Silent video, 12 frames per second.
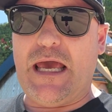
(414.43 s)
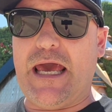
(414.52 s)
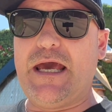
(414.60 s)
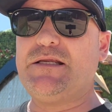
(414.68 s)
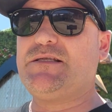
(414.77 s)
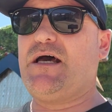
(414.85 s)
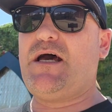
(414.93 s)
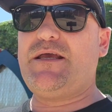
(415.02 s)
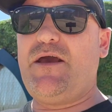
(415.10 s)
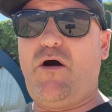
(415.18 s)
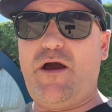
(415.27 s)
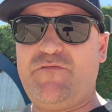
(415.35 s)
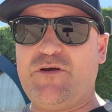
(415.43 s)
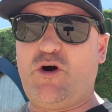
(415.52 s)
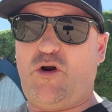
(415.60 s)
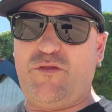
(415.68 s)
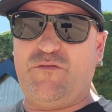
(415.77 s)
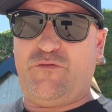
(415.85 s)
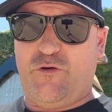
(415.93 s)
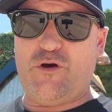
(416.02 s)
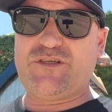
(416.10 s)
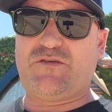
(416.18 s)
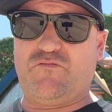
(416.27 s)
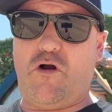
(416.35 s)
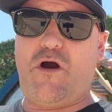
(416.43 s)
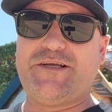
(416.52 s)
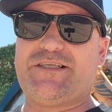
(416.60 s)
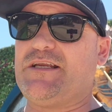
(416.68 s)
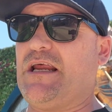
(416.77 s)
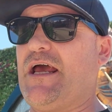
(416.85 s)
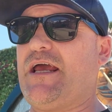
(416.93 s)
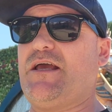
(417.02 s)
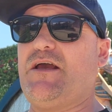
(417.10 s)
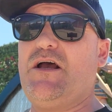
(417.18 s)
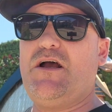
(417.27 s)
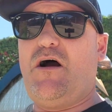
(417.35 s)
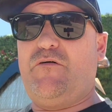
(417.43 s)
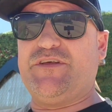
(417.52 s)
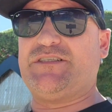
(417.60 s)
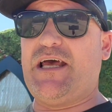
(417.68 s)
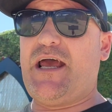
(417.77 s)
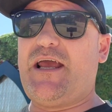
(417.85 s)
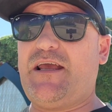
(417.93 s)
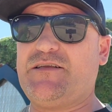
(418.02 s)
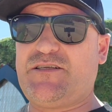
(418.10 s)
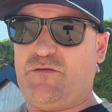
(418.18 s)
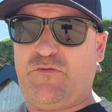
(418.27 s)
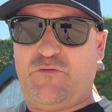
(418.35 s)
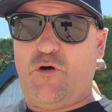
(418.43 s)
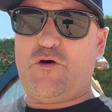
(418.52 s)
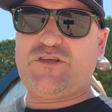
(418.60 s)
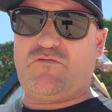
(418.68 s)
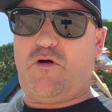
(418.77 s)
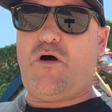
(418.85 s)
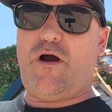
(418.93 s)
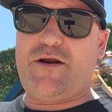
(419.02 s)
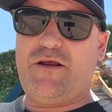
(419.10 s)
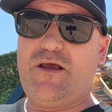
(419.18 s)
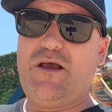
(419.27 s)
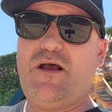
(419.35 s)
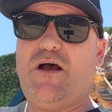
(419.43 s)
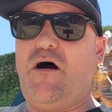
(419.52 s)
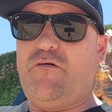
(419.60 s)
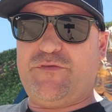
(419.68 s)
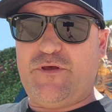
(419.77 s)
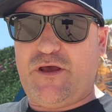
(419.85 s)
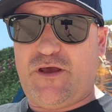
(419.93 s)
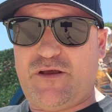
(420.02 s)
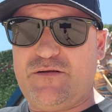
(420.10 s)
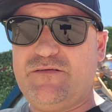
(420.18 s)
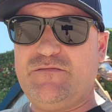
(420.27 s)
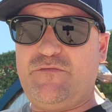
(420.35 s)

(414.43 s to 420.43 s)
And uh, yeah, I even got on the first ride today of the day. So the first ride of the